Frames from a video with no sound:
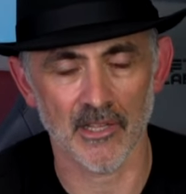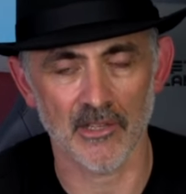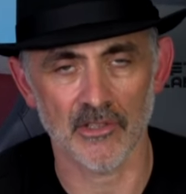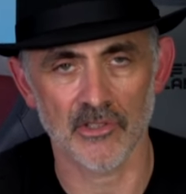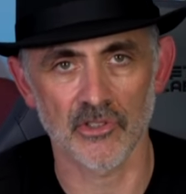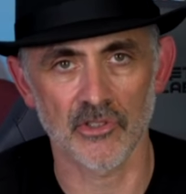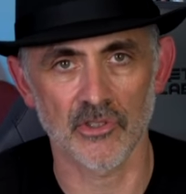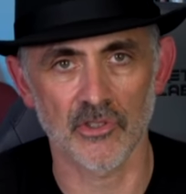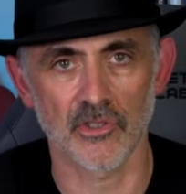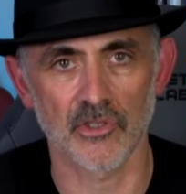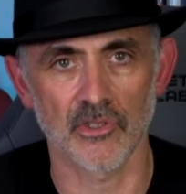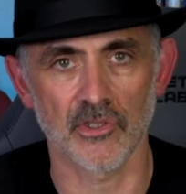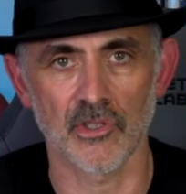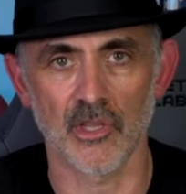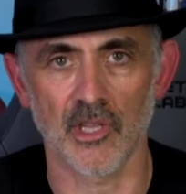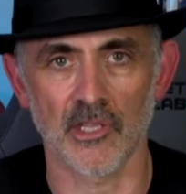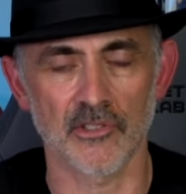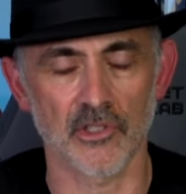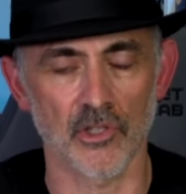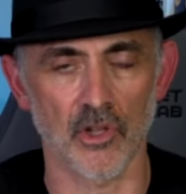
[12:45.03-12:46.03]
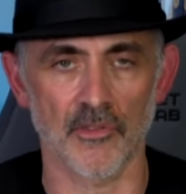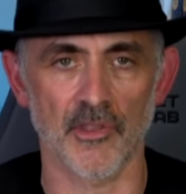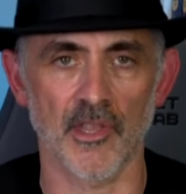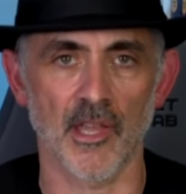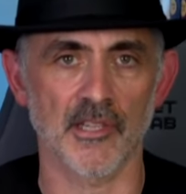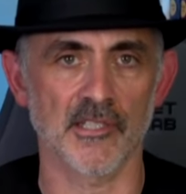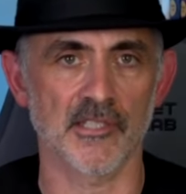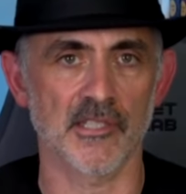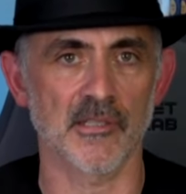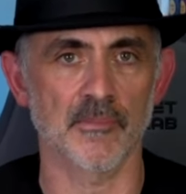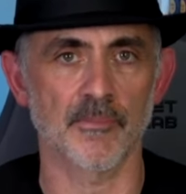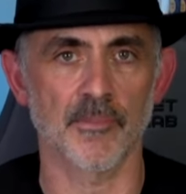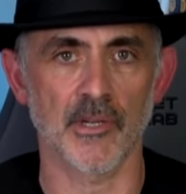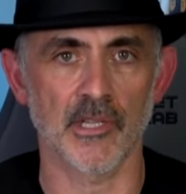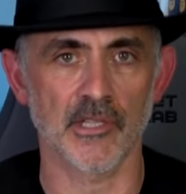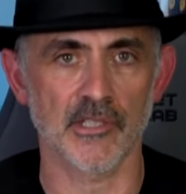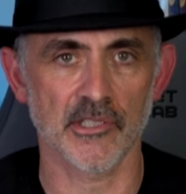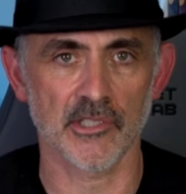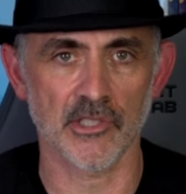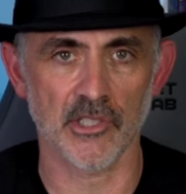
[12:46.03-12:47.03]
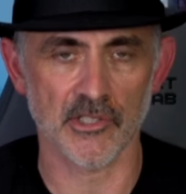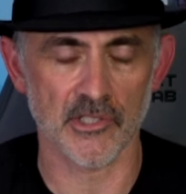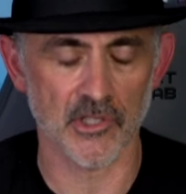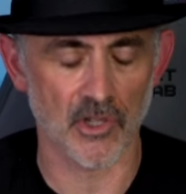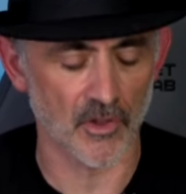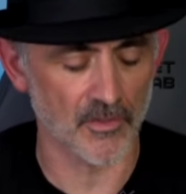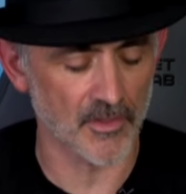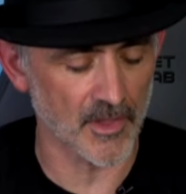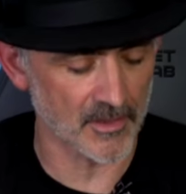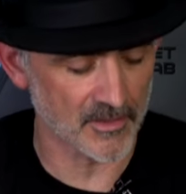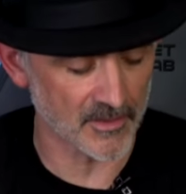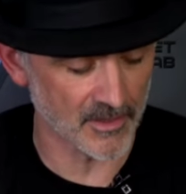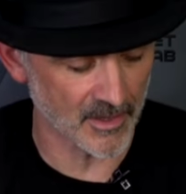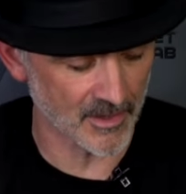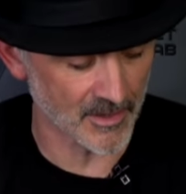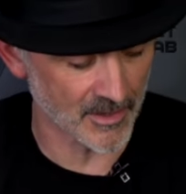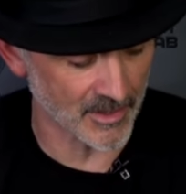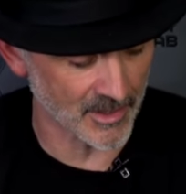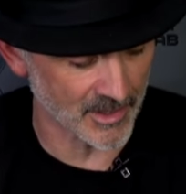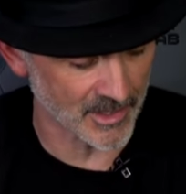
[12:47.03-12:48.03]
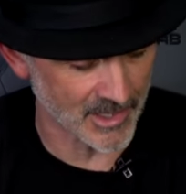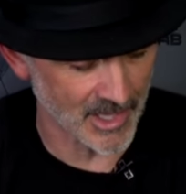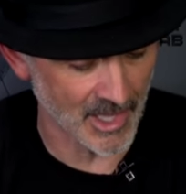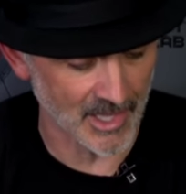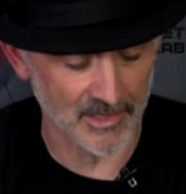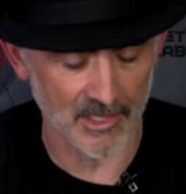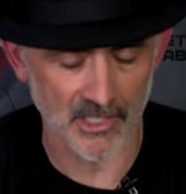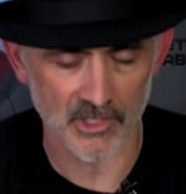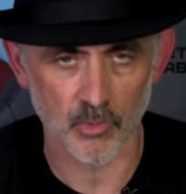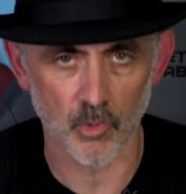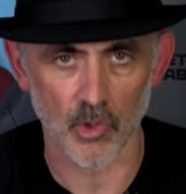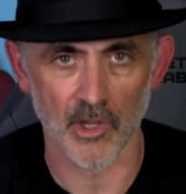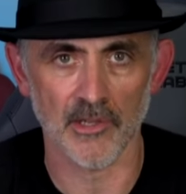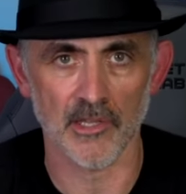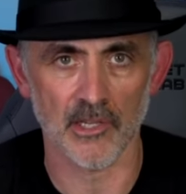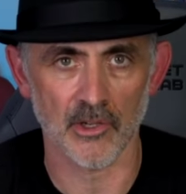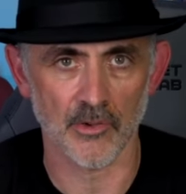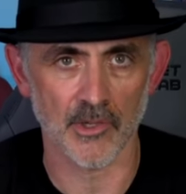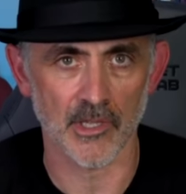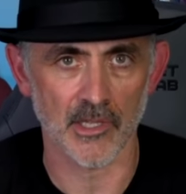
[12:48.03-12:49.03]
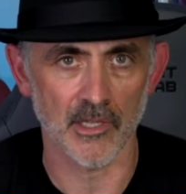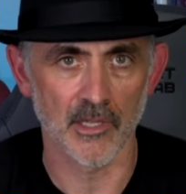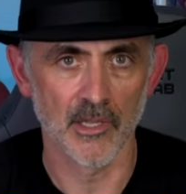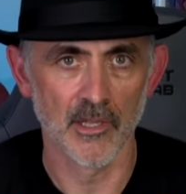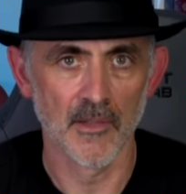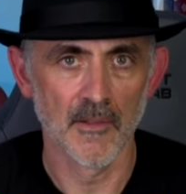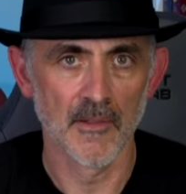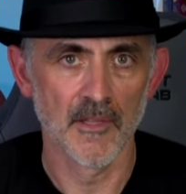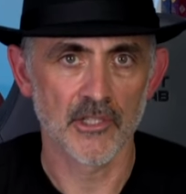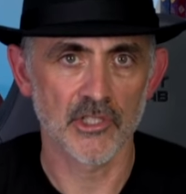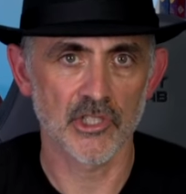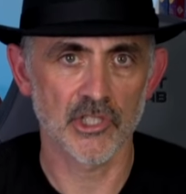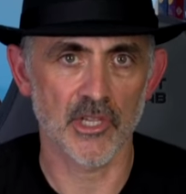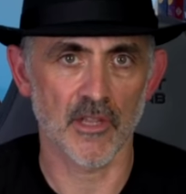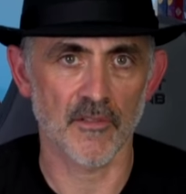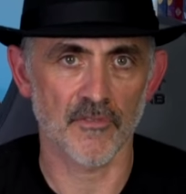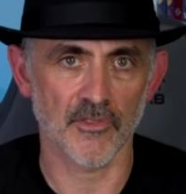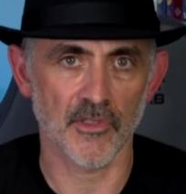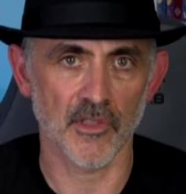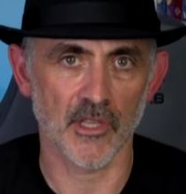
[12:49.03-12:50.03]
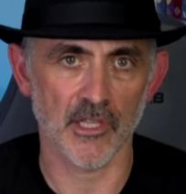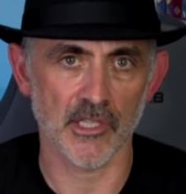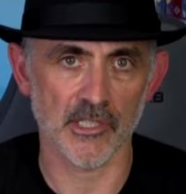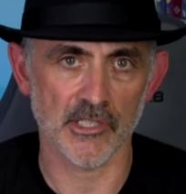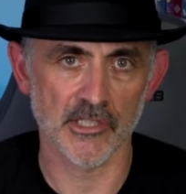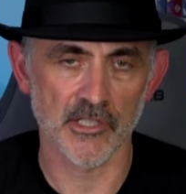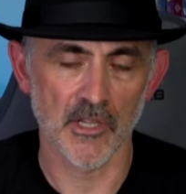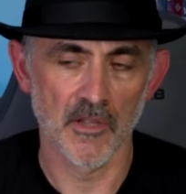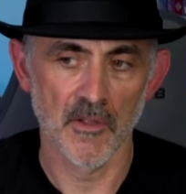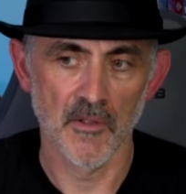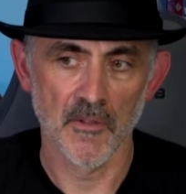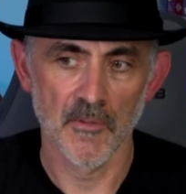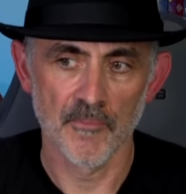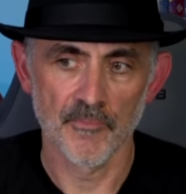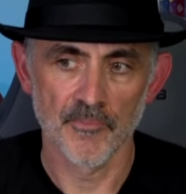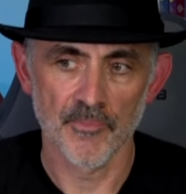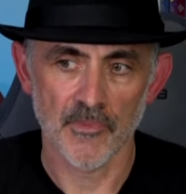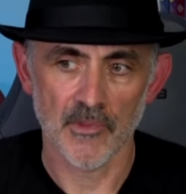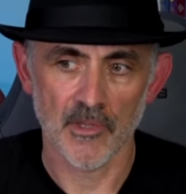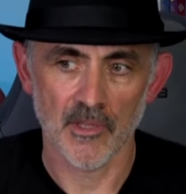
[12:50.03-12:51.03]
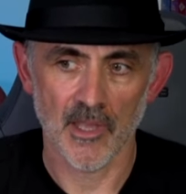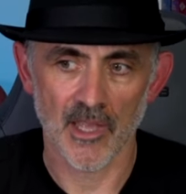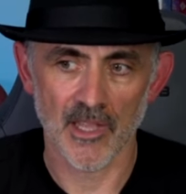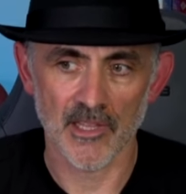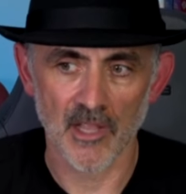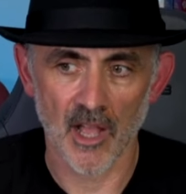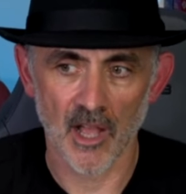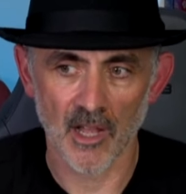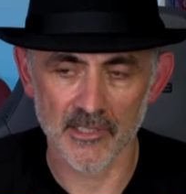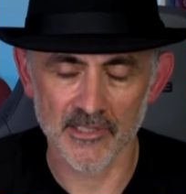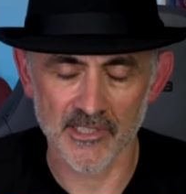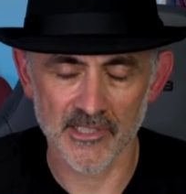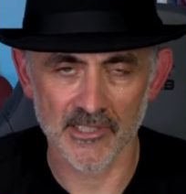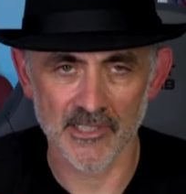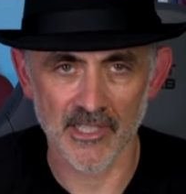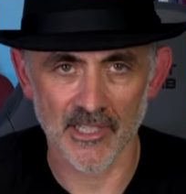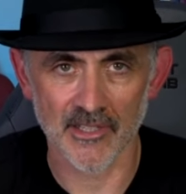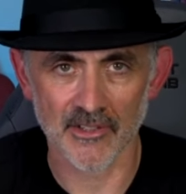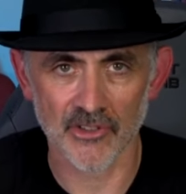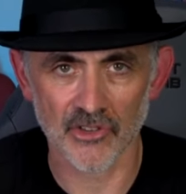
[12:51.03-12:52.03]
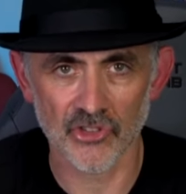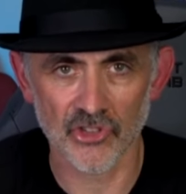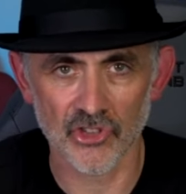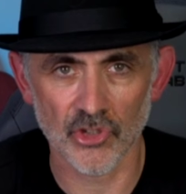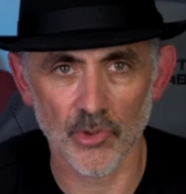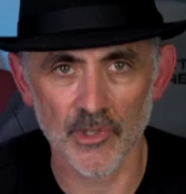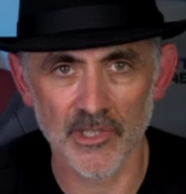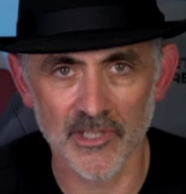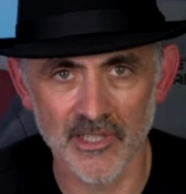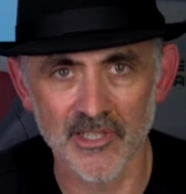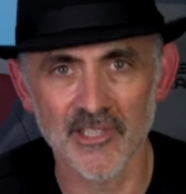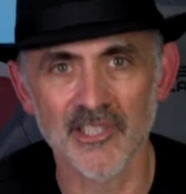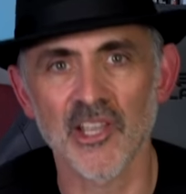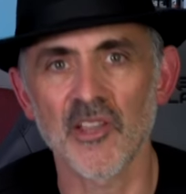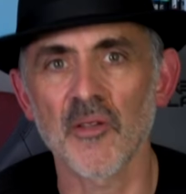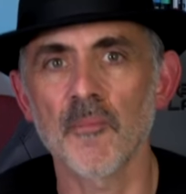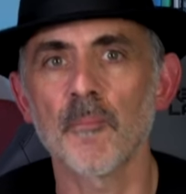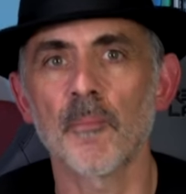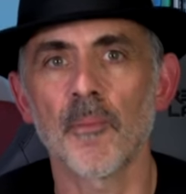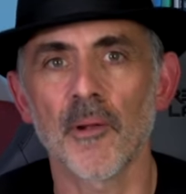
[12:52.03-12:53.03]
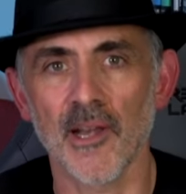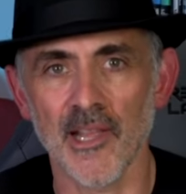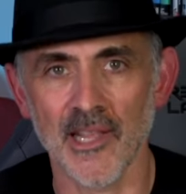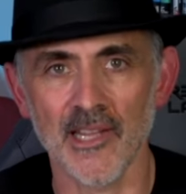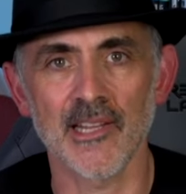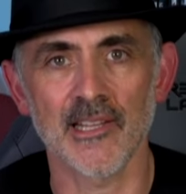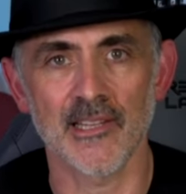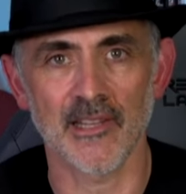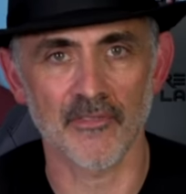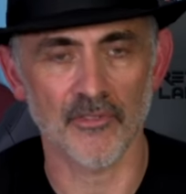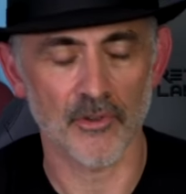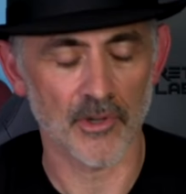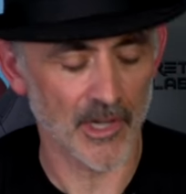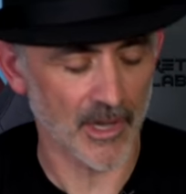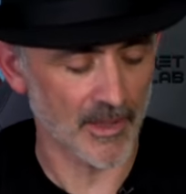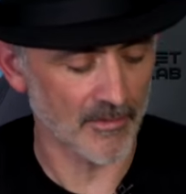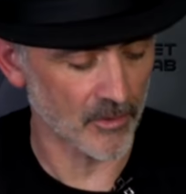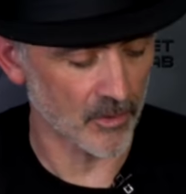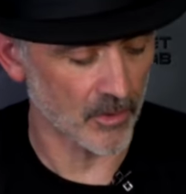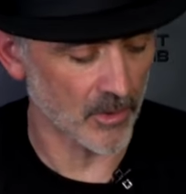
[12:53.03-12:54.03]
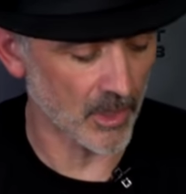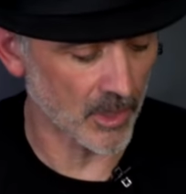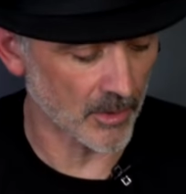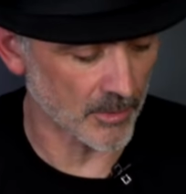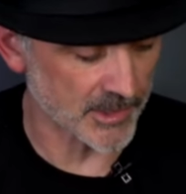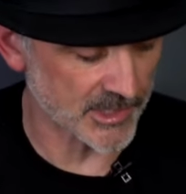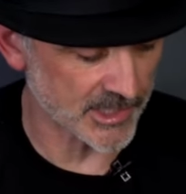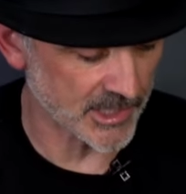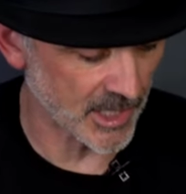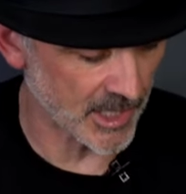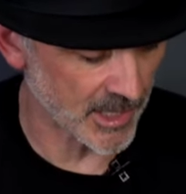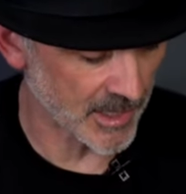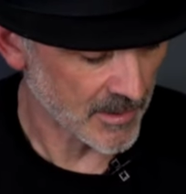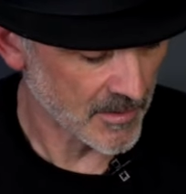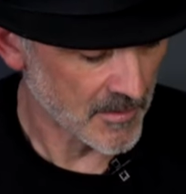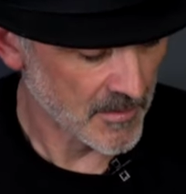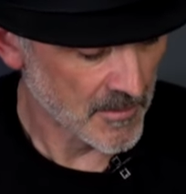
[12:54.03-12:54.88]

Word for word: It's, it's not the aces, but it's just got this, again, this one degree shift that is enhances it to a completely different level, I would say.